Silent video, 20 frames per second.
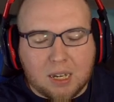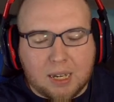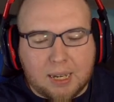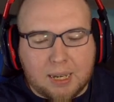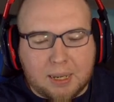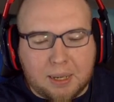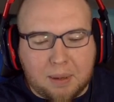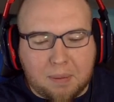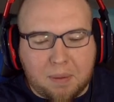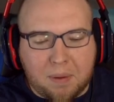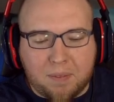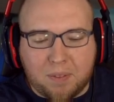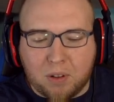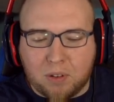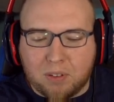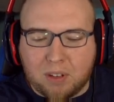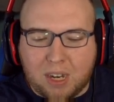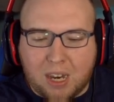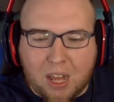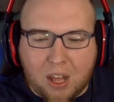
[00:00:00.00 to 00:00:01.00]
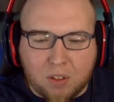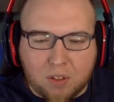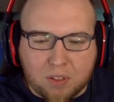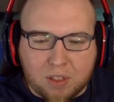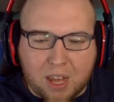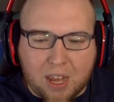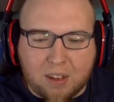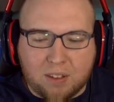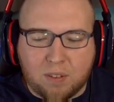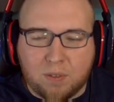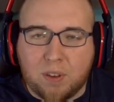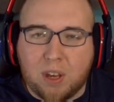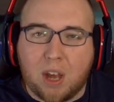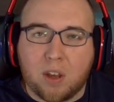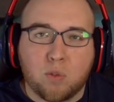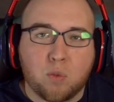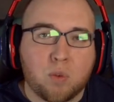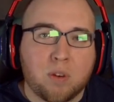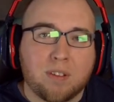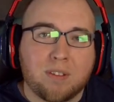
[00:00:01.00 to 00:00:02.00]
If there's any other things, if you
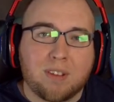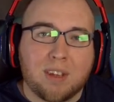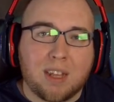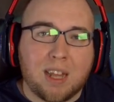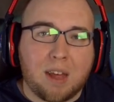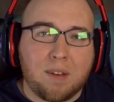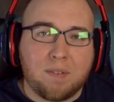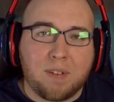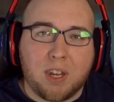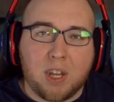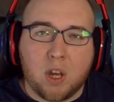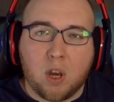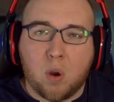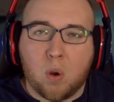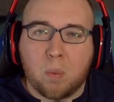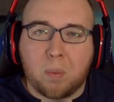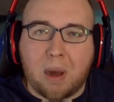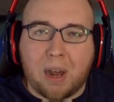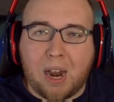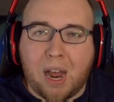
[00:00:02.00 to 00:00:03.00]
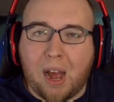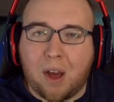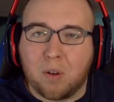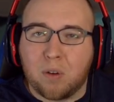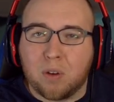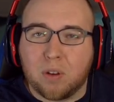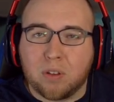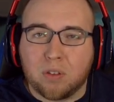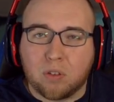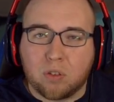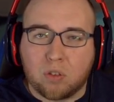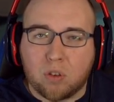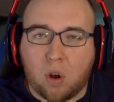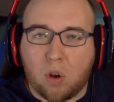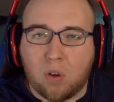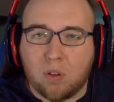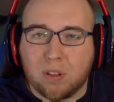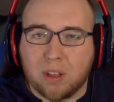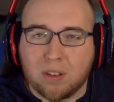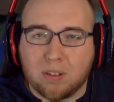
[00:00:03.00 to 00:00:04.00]
guys want to see that video about how to
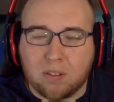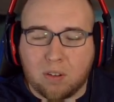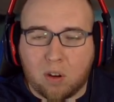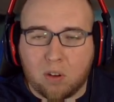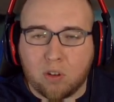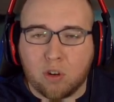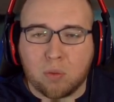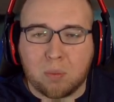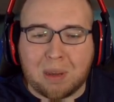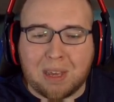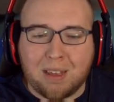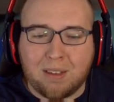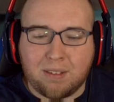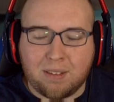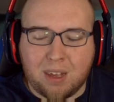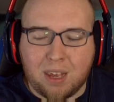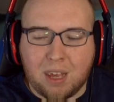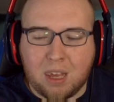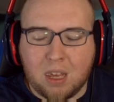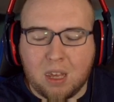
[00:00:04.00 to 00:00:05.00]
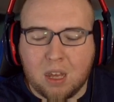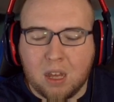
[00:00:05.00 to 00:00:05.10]
install this on your PC,